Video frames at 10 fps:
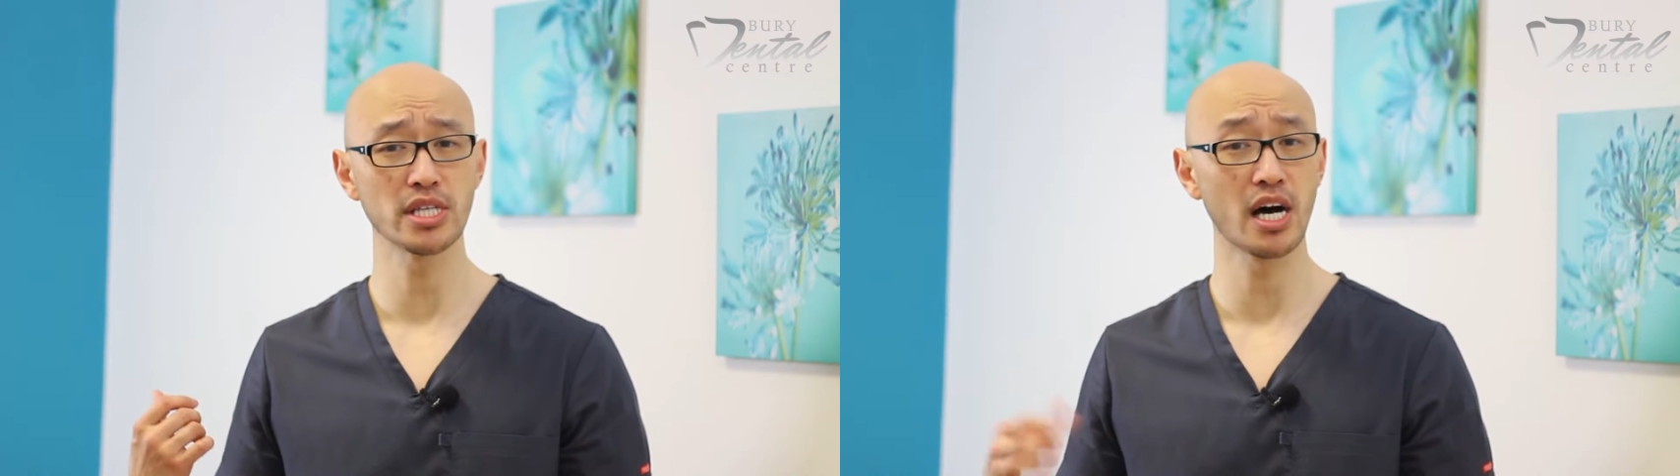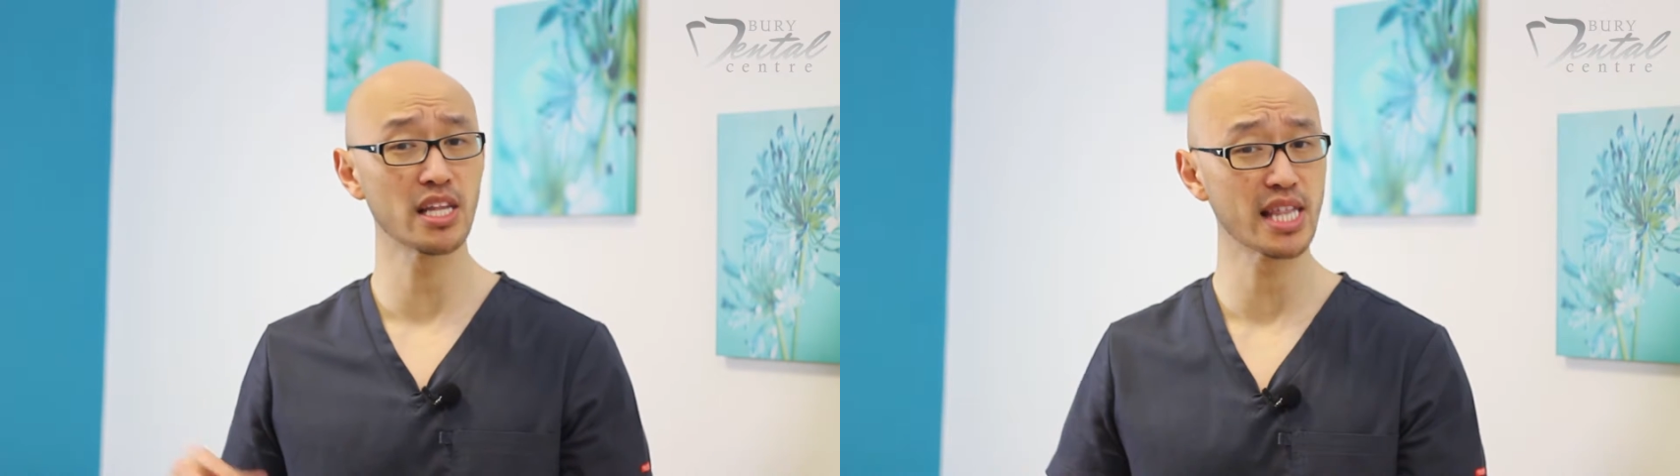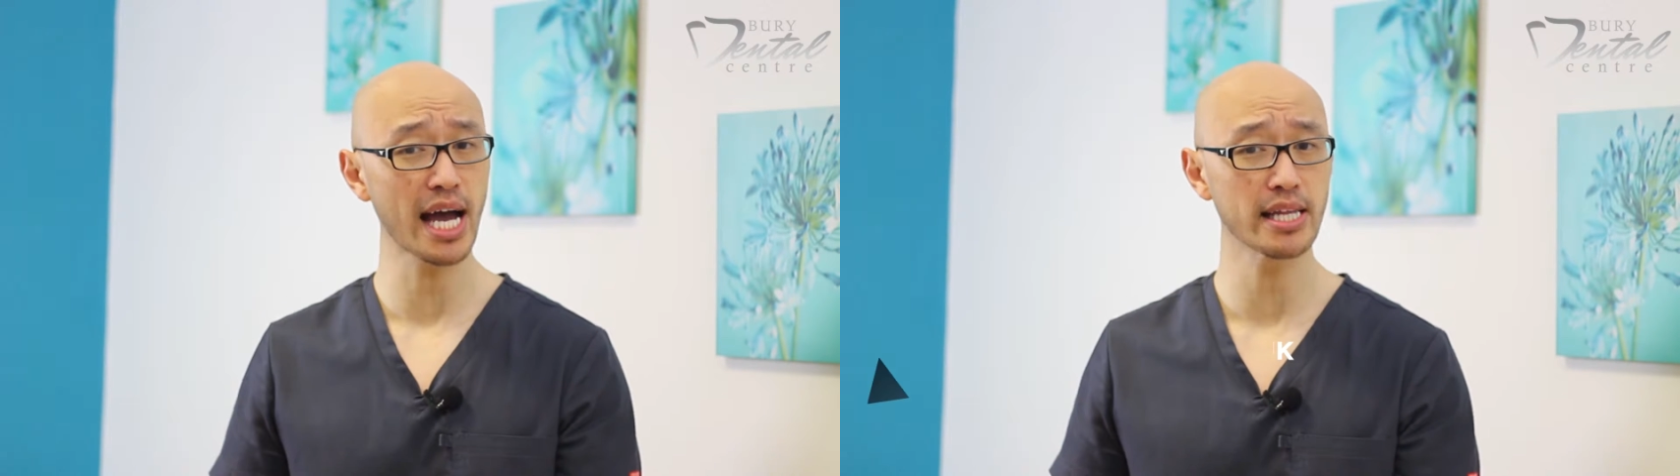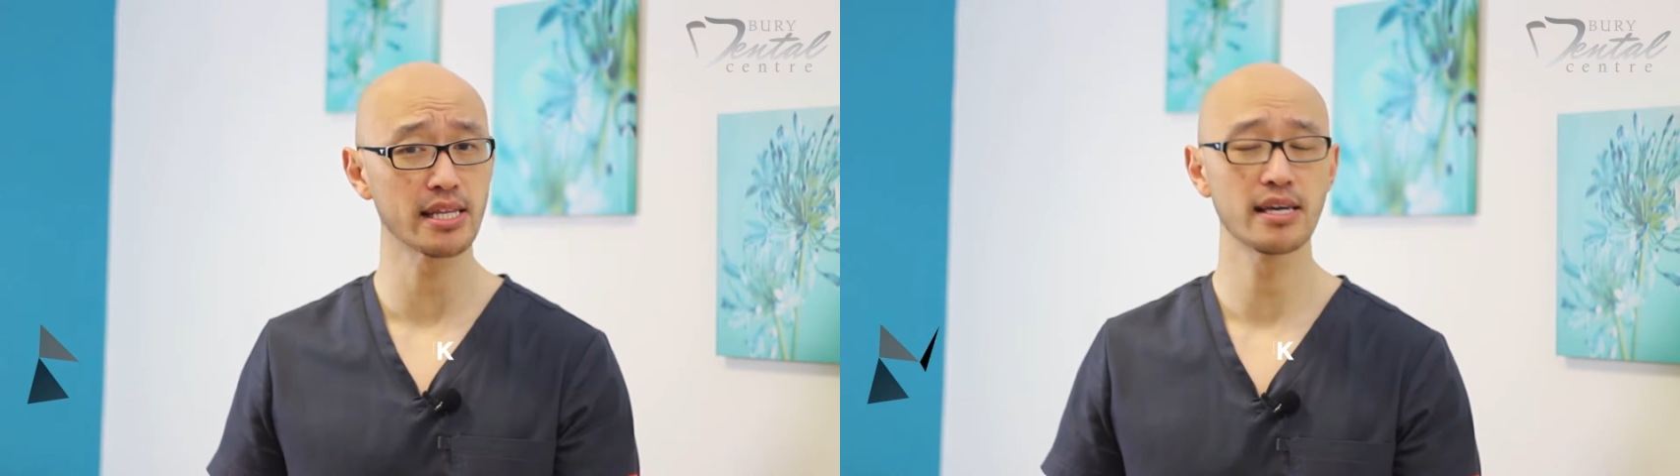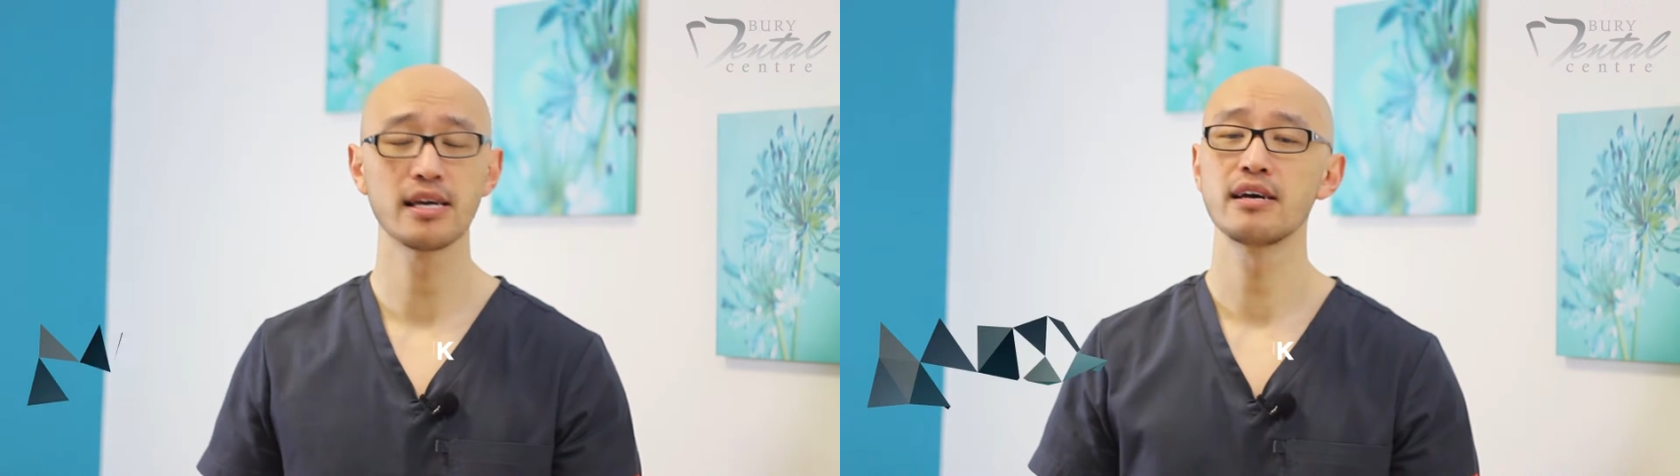online
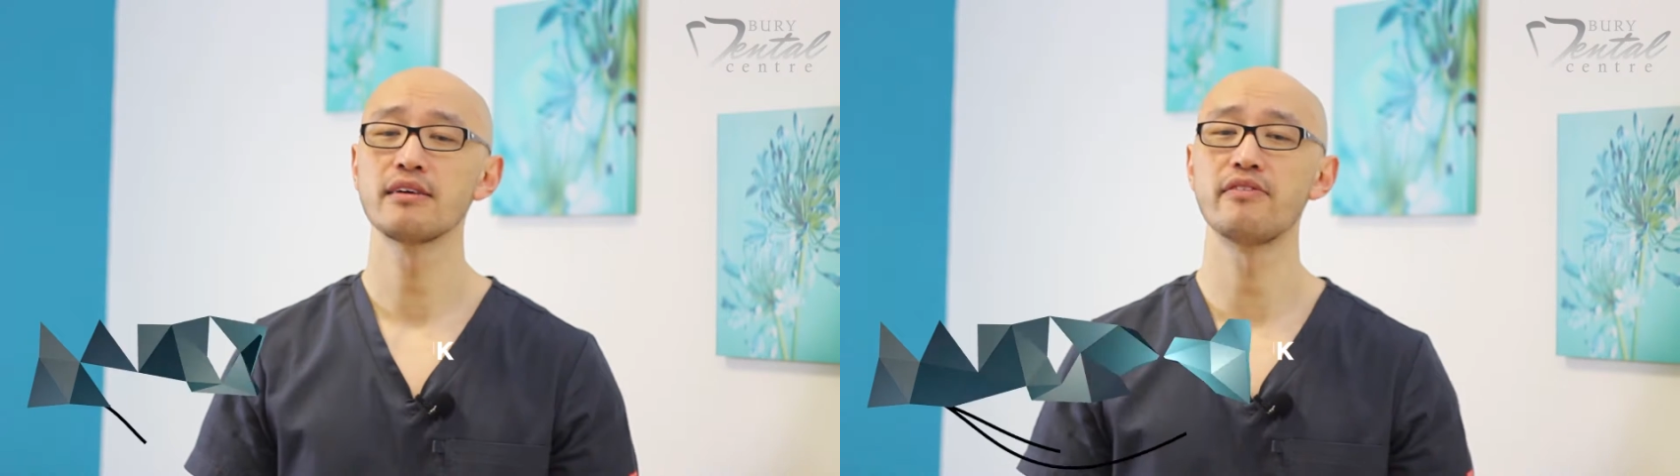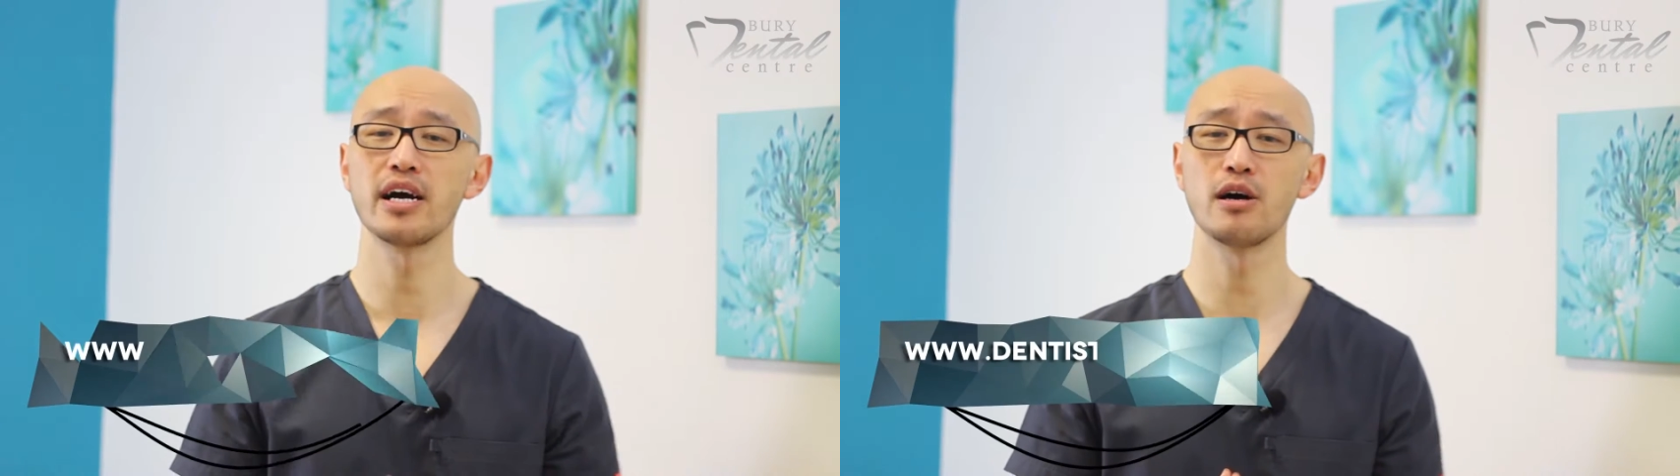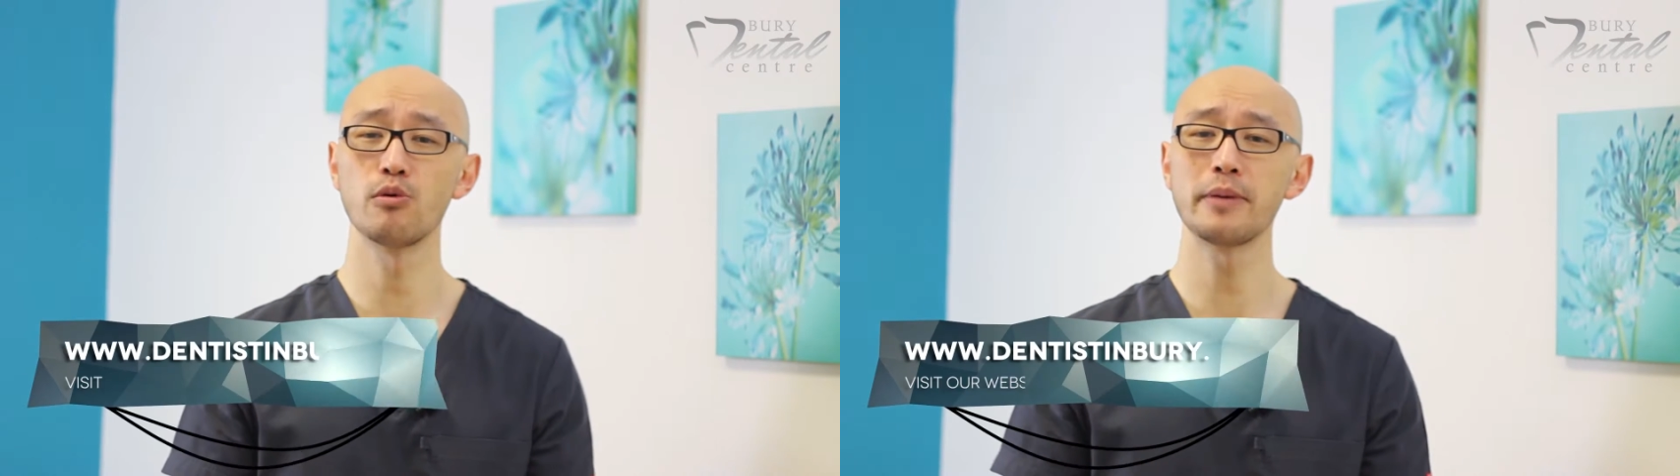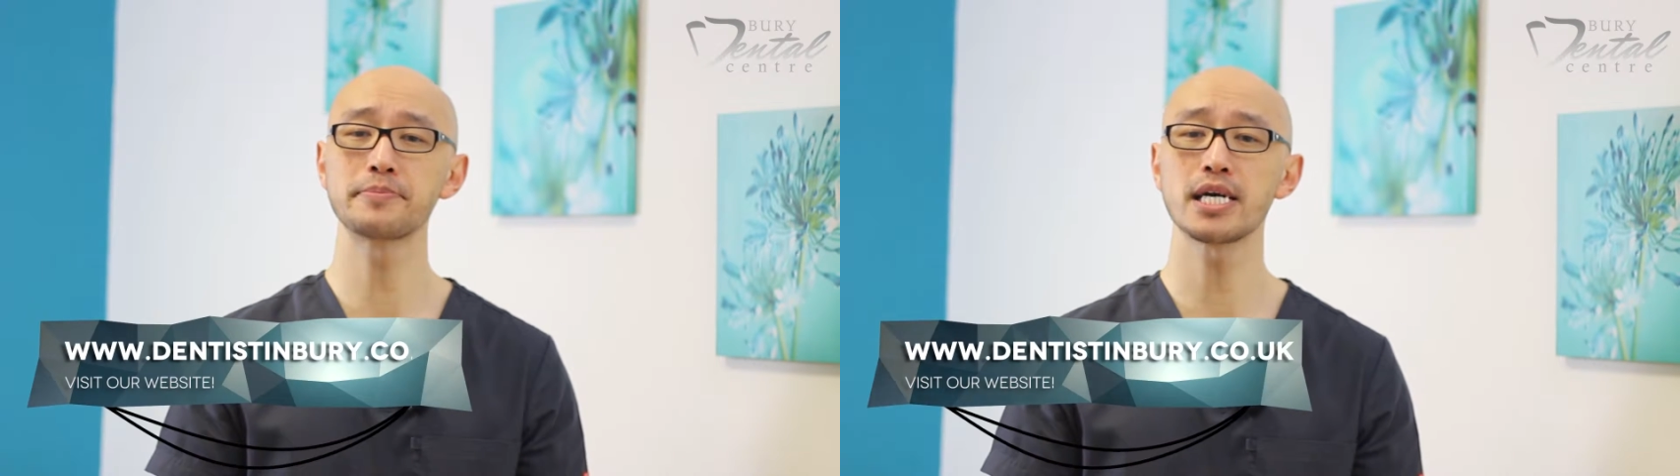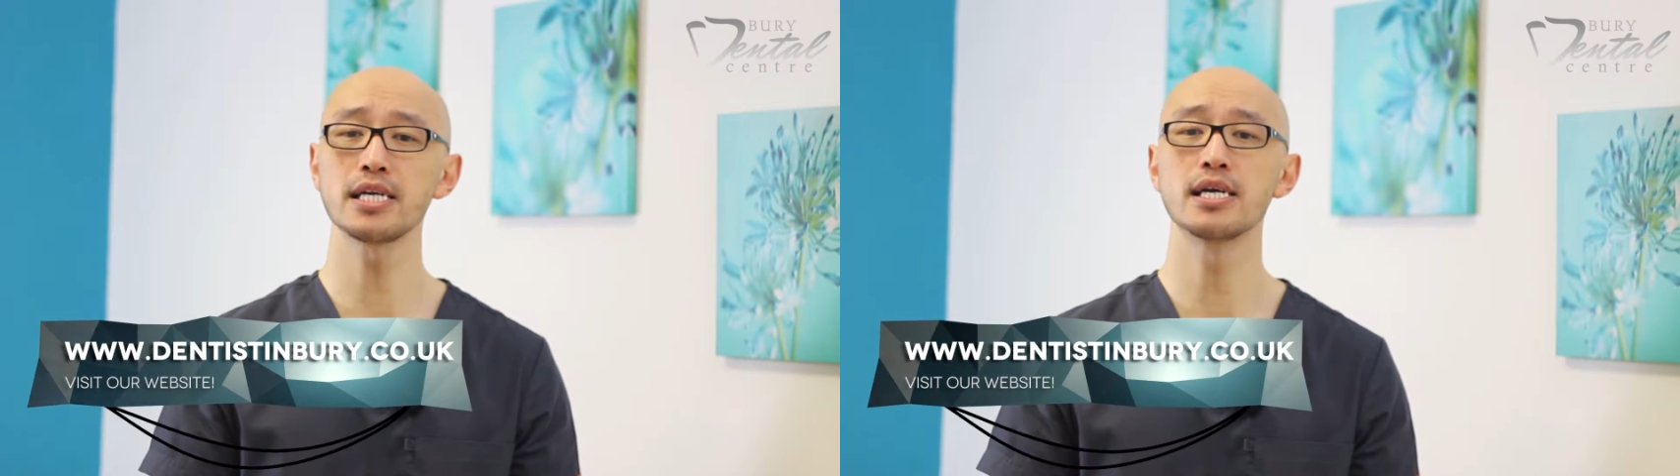via our
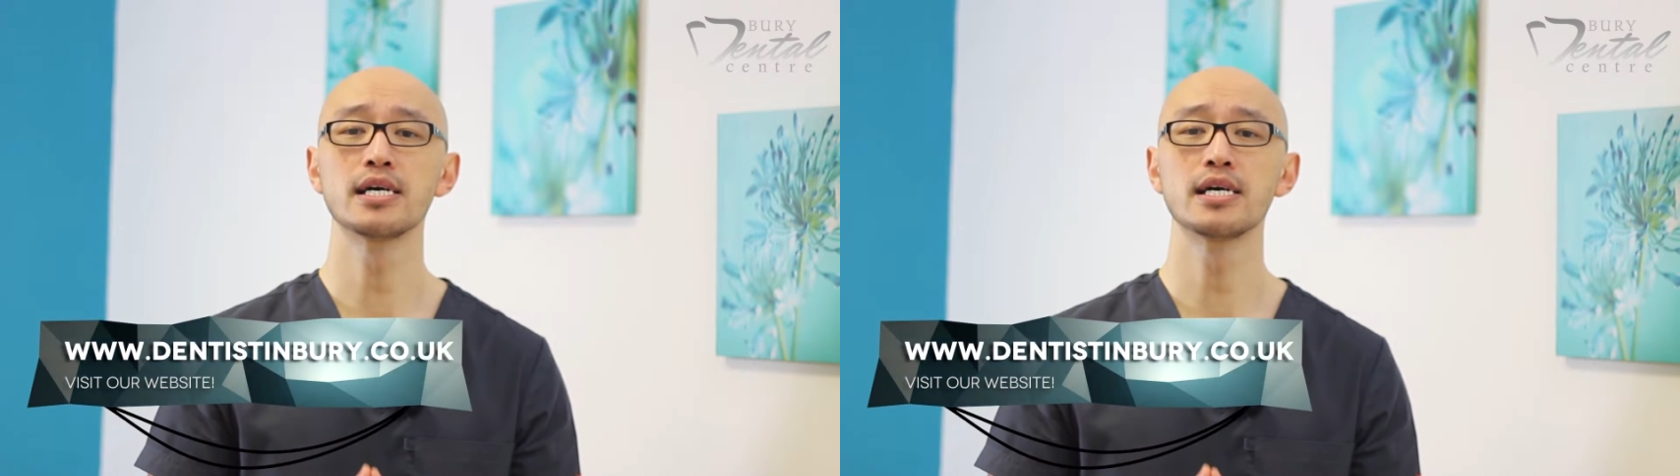website,